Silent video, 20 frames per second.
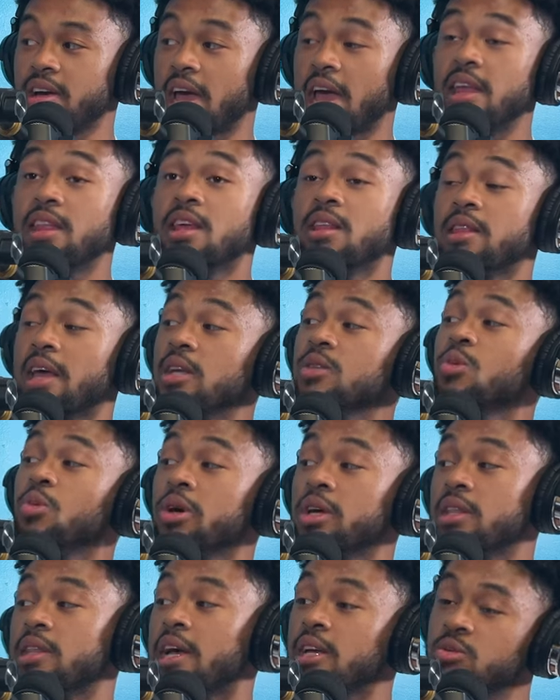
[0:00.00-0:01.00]
And then that's
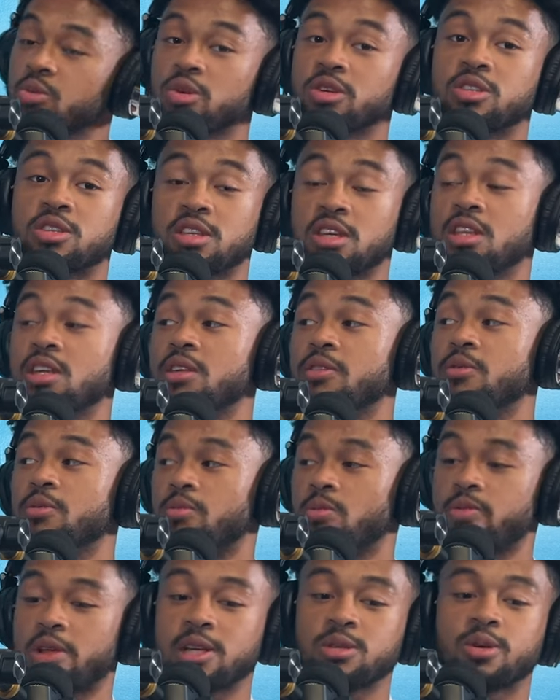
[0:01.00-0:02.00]
what that's what Diddy.
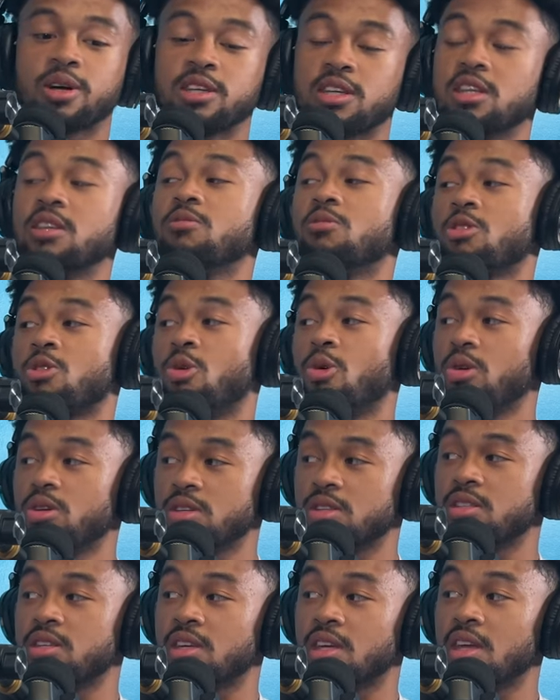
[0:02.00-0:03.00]
That's why Diddy
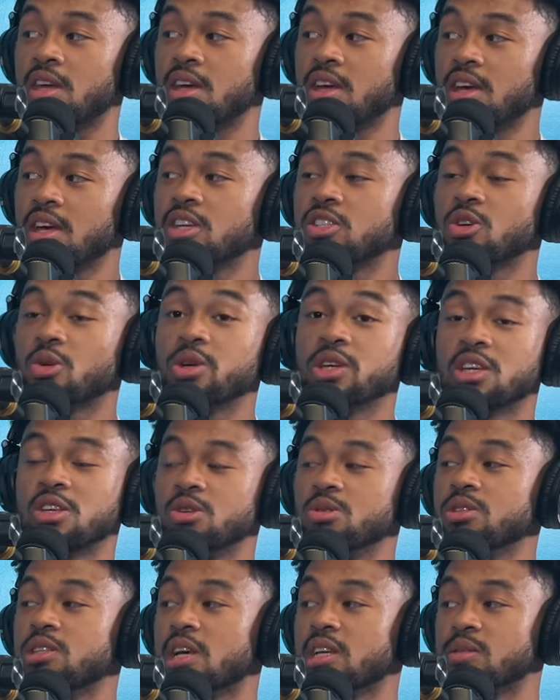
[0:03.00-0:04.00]
records it so he can
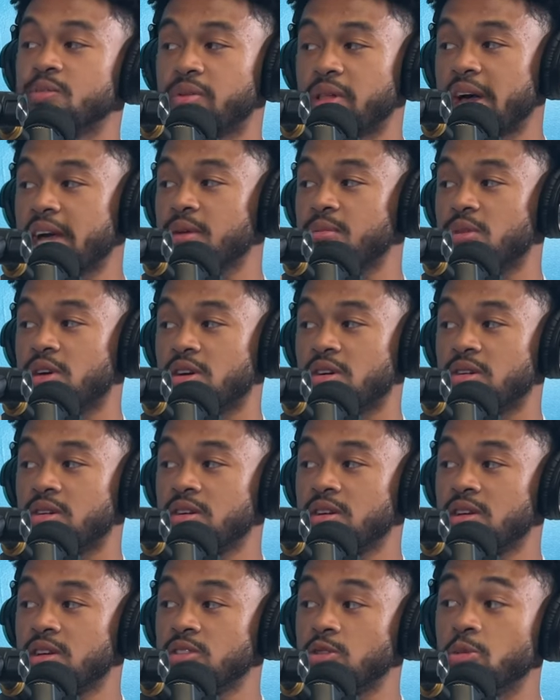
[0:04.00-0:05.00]
use it as blackmail.
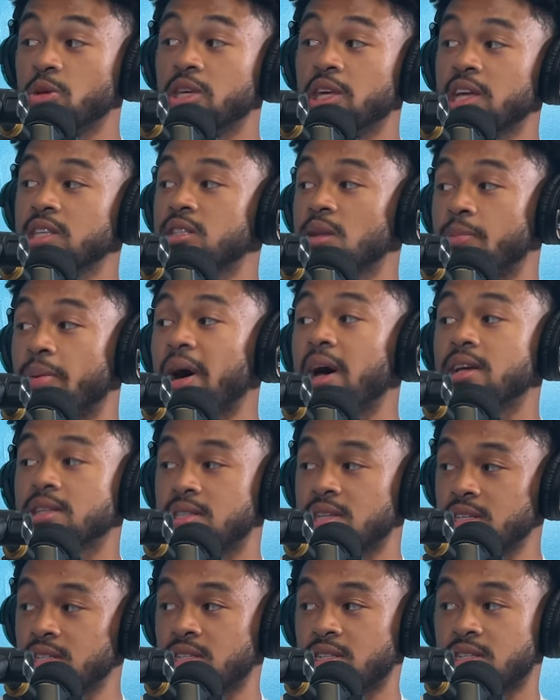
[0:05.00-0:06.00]
So he gets the
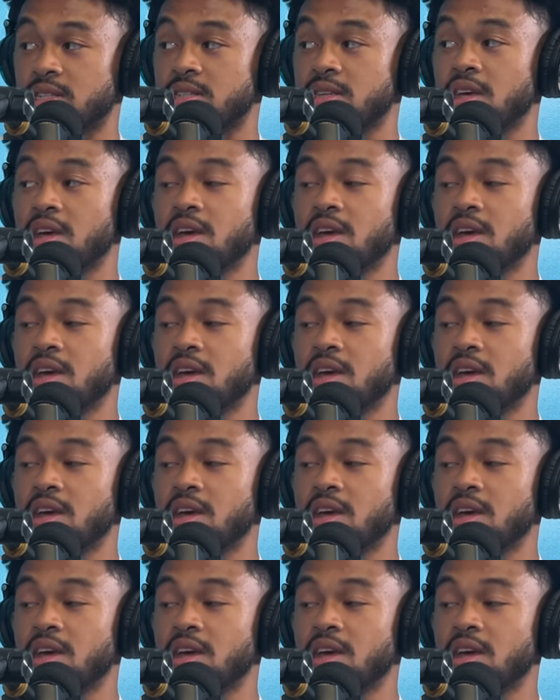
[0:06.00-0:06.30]
politicians.